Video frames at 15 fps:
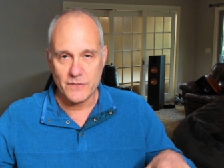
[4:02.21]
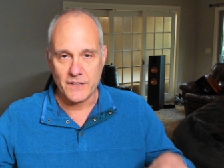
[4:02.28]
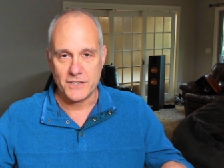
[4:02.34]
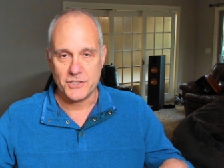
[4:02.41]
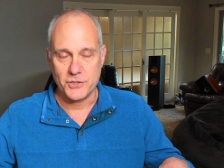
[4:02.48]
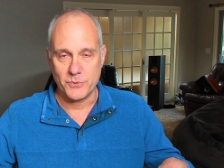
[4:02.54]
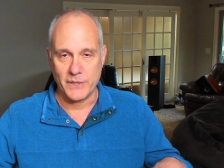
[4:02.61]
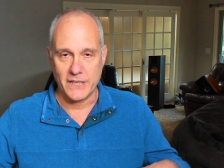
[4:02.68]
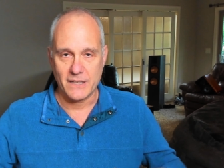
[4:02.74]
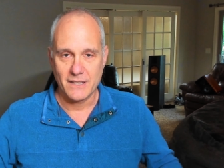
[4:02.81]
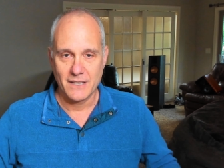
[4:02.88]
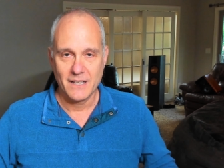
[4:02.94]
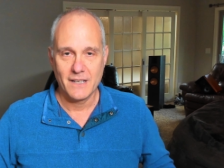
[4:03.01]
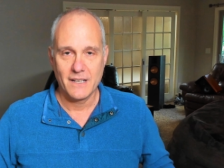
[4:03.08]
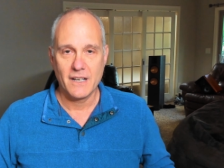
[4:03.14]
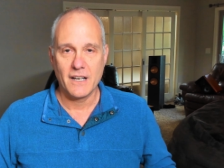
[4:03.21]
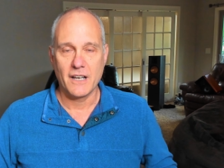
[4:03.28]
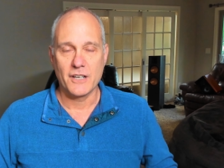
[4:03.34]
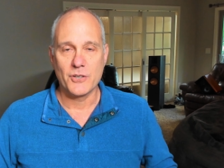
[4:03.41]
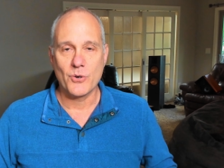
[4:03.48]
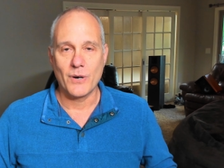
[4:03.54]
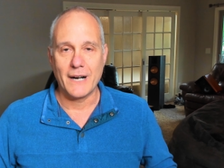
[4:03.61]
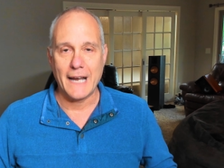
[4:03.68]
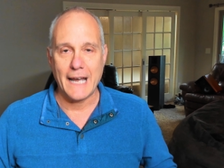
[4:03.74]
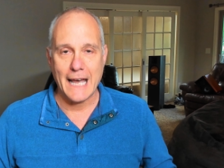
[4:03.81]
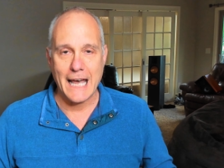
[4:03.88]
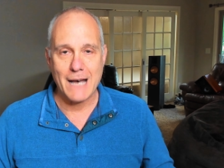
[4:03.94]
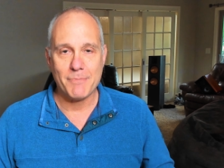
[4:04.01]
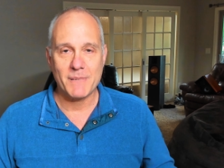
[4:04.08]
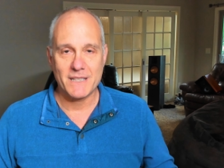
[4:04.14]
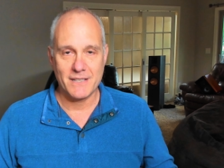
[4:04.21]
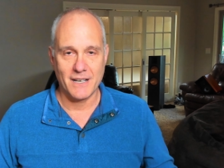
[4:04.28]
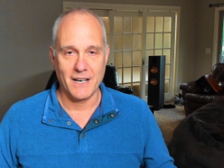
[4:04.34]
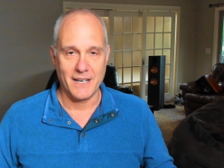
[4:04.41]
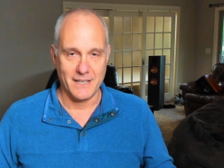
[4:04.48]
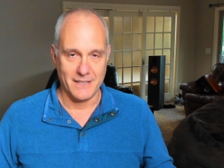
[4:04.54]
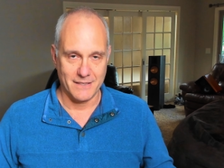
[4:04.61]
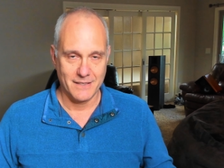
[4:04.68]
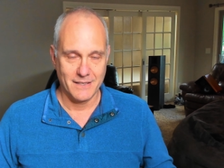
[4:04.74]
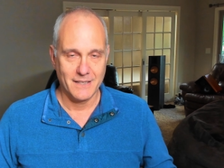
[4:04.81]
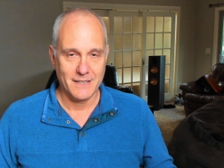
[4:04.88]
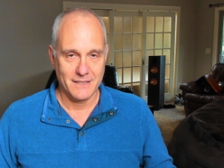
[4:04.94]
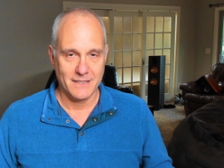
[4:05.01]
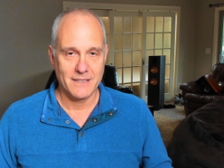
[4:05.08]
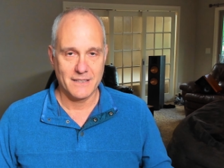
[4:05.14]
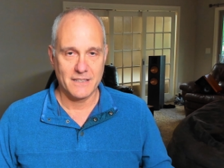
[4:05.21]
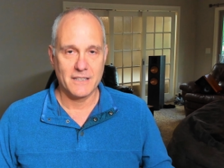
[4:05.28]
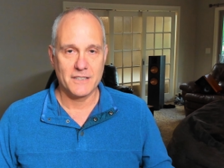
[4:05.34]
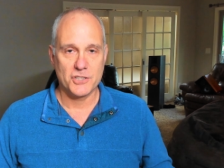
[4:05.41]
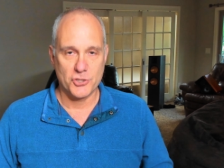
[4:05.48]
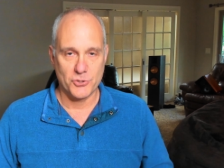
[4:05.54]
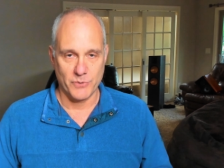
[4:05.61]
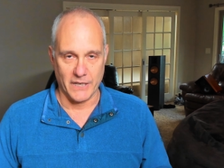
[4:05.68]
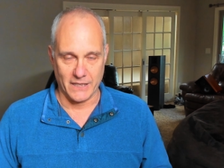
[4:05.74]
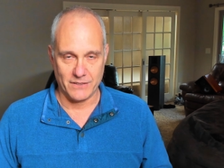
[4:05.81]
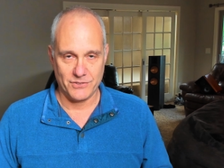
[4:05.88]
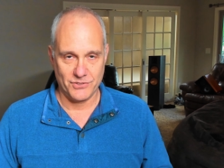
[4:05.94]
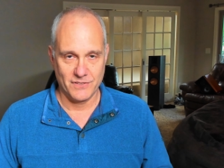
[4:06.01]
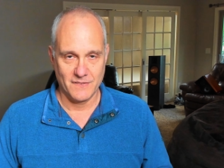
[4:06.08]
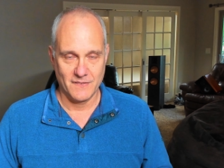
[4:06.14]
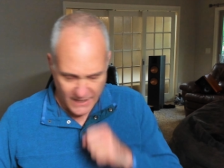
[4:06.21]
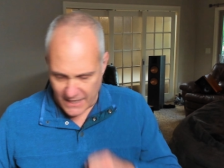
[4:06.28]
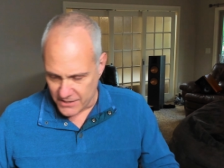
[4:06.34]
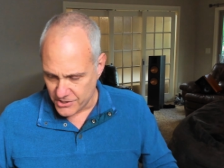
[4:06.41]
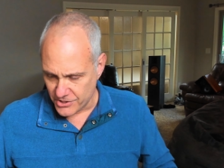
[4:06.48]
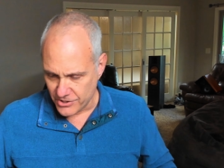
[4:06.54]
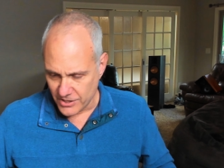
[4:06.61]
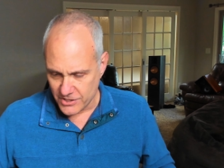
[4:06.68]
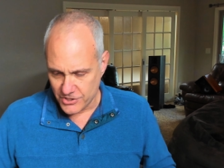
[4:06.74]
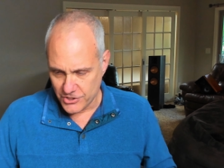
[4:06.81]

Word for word: that you eat, your appetite shrinks. And should